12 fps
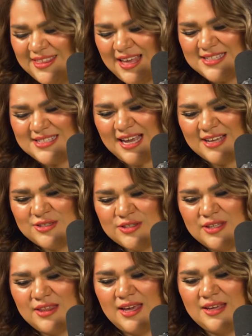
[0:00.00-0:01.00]
that's
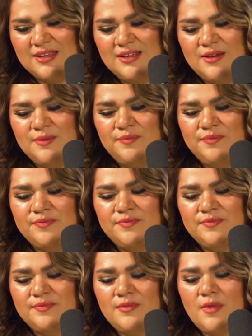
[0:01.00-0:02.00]
actually like
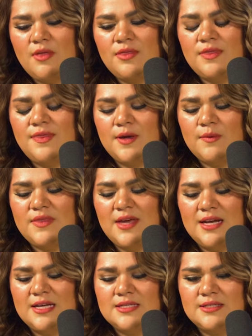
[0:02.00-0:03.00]
the thing with
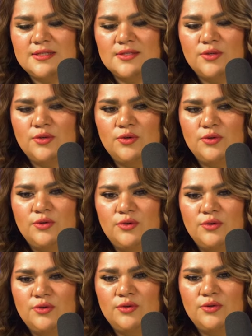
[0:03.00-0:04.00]
that is
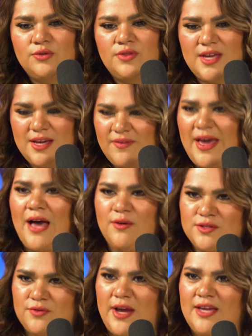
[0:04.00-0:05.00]
think of a
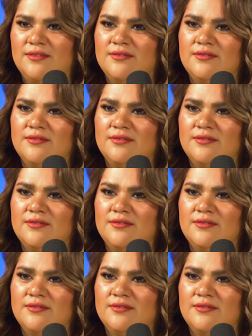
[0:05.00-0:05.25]
house, right?